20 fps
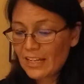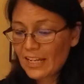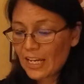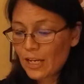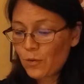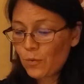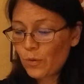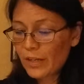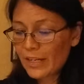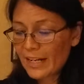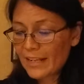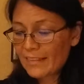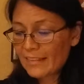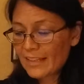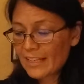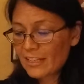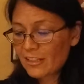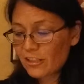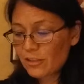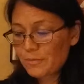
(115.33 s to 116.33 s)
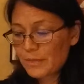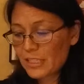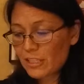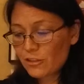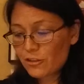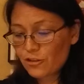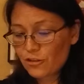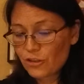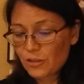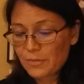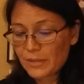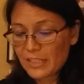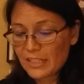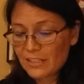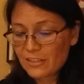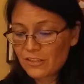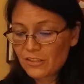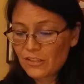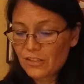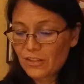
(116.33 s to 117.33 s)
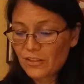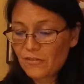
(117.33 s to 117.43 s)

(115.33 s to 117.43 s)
and what I think could be contributing to the